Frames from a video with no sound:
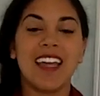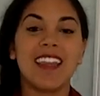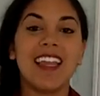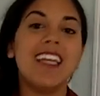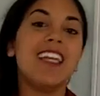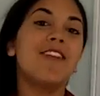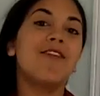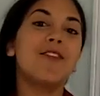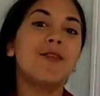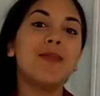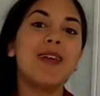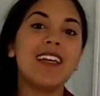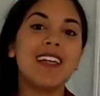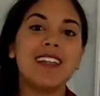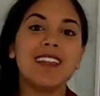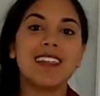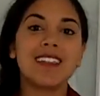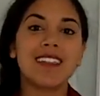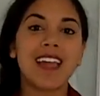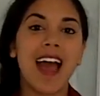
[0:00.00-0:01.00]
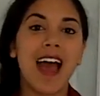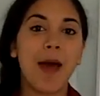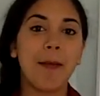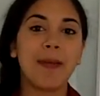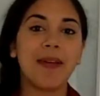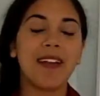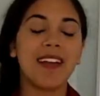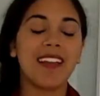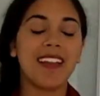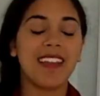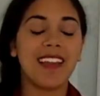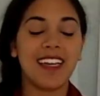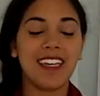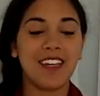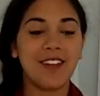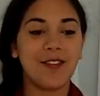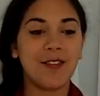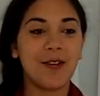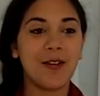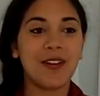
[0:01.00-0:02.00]
Thank you for making this happen.
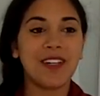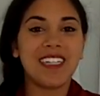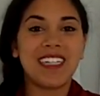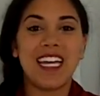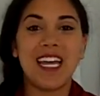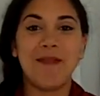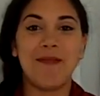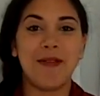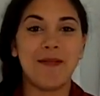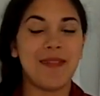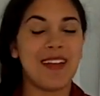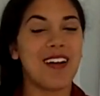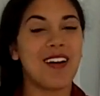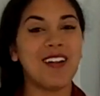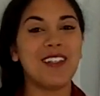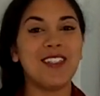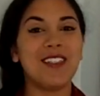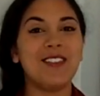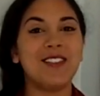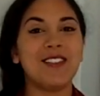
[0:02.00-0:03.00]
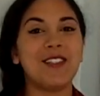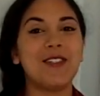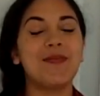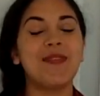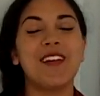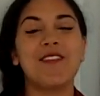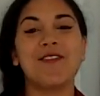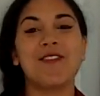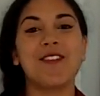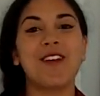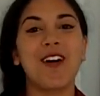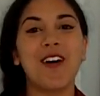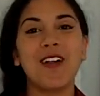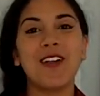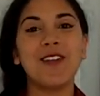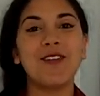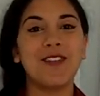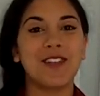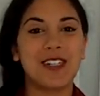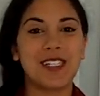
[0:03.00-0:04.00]
Thank you for keeping me on YouTube and for
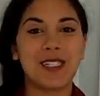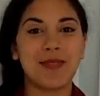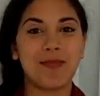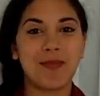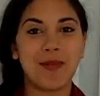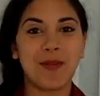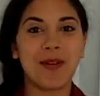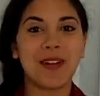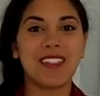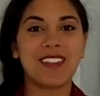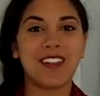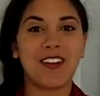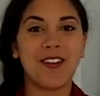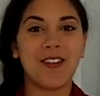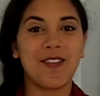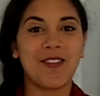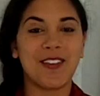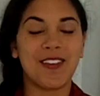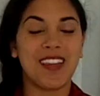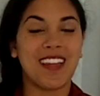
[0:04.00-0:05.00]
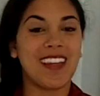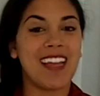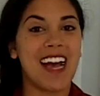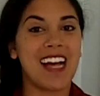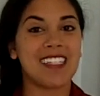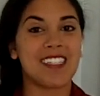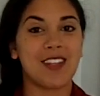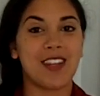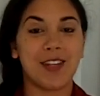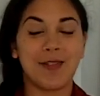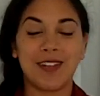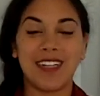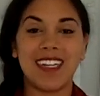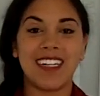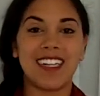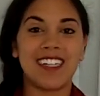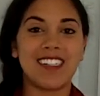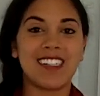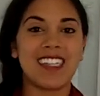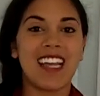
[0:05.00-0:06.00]
all of your support over the last 3
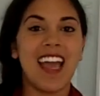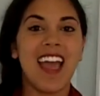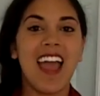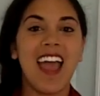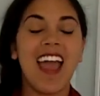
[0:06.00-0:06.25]
years.